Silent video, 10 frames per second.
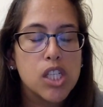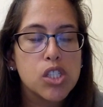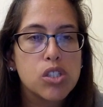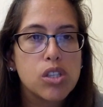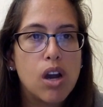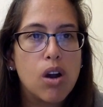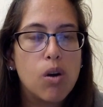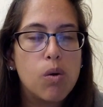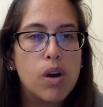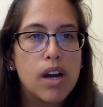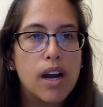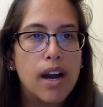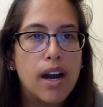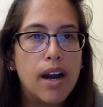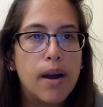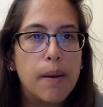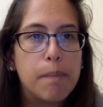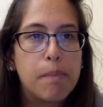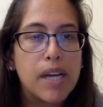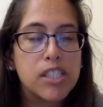So
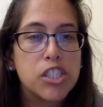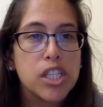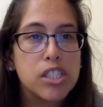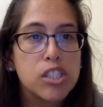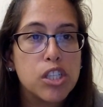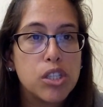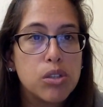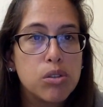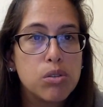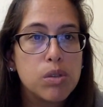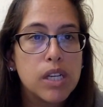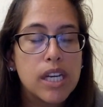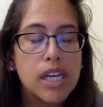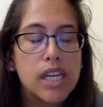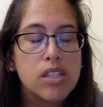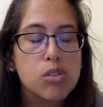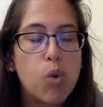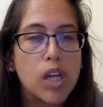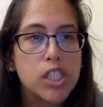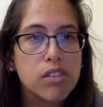my suggestion to you is
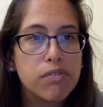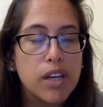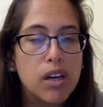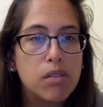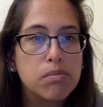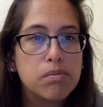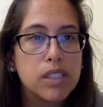watch the film,